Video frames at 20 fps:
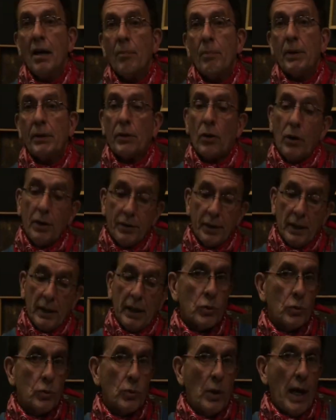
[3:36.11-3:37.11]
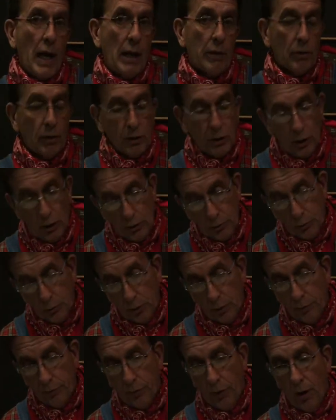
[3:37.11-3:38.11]
But the only thing is through
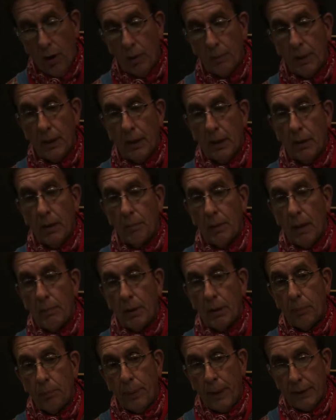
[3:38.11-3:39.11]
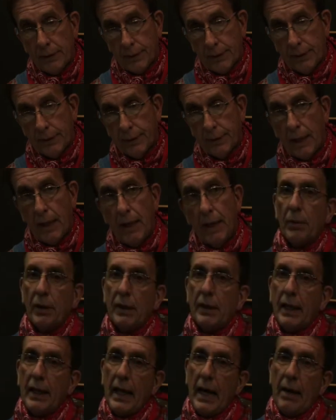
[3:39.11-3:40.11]
agricultural farming and maybe pesticide,
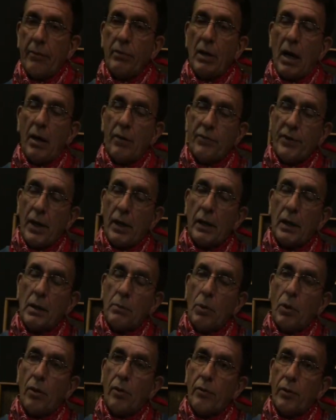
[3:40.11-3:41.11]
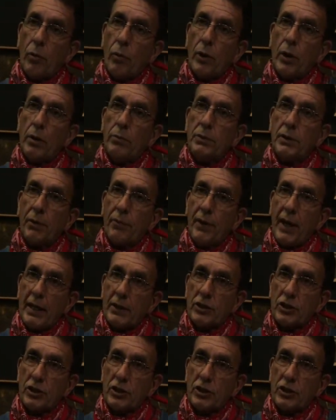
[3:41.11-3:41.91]
and they have not found any more of the worms of that